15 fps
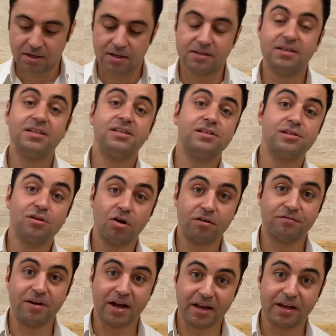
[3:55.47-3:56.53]
this is not
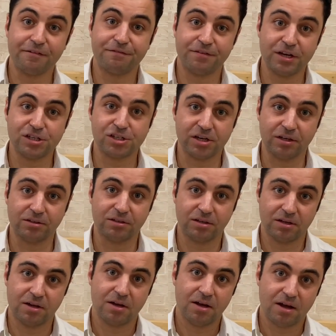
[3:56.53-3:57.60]
very efficient
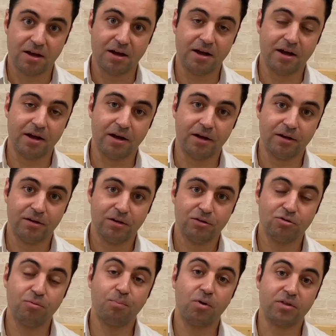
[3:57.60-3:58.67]

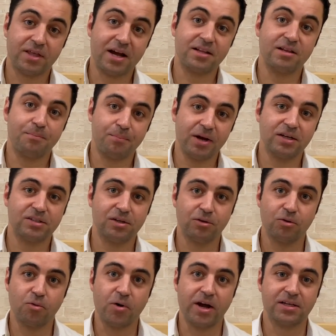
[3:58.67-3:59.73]
to protect the person
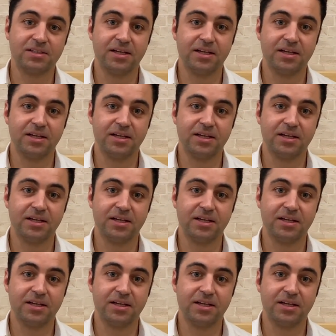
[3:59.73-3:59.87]
who wears